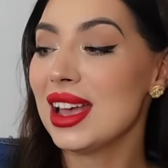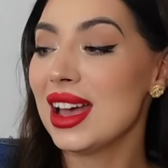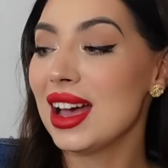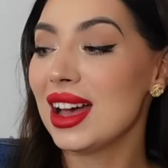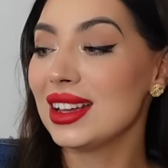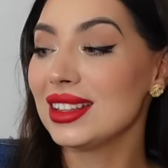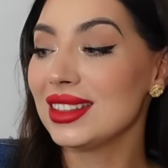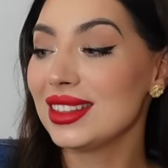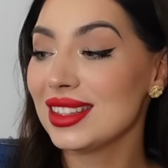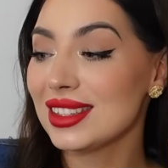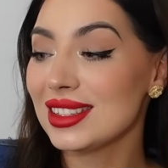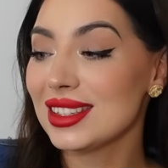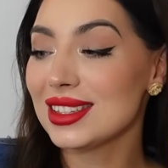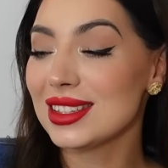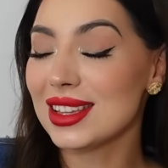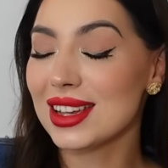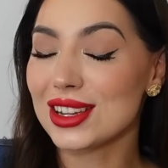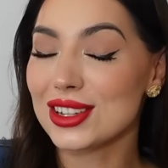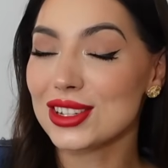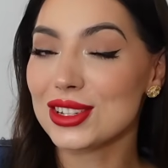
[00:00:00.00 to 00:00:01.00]
and this is
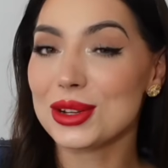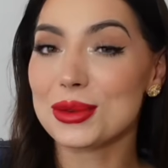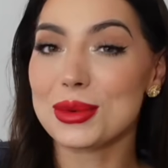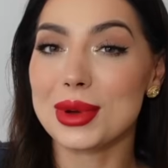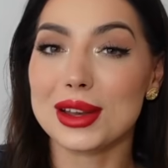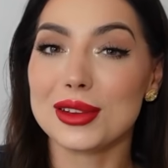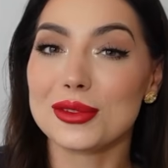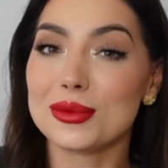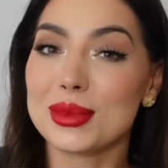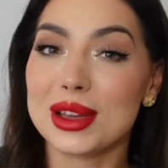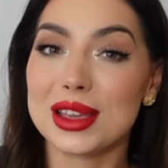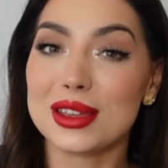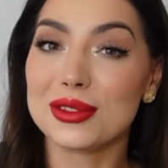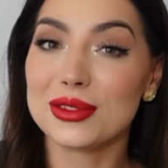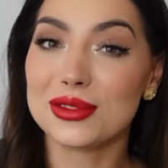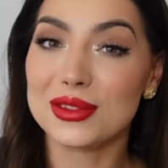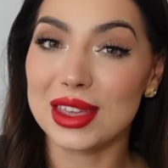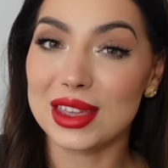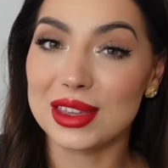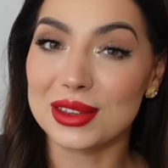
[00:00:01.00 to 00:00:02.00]
actually one of my
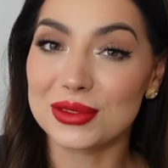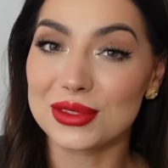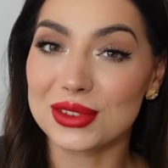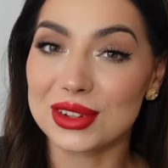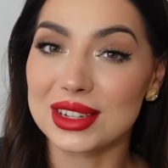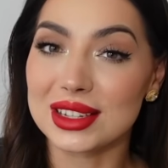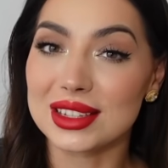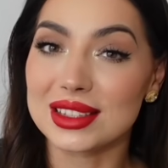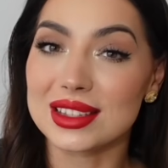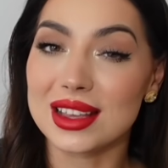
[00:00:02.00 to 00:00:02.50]
favorite